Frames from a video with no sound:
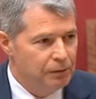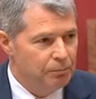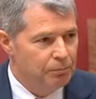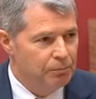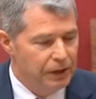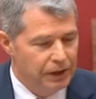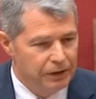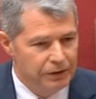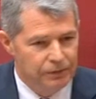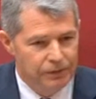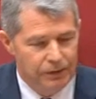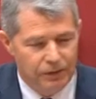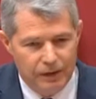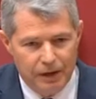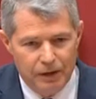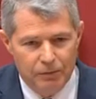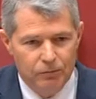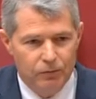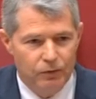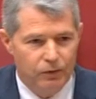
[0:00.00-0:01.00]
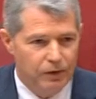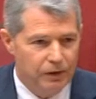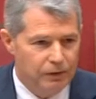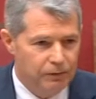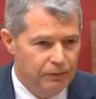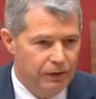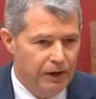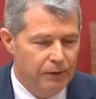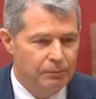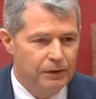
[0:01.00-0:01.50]
better for them, for their
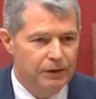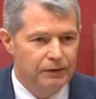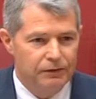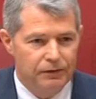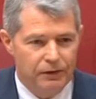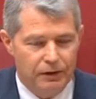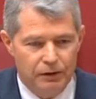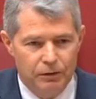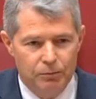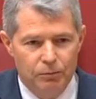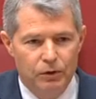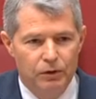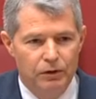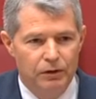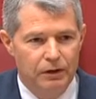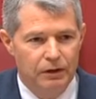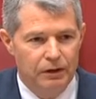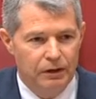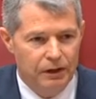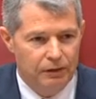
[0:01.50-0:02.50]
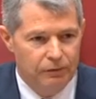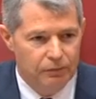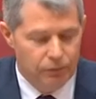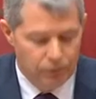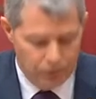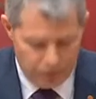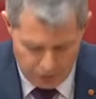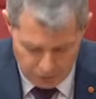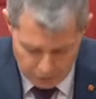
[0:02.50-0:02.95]
families, their community and for the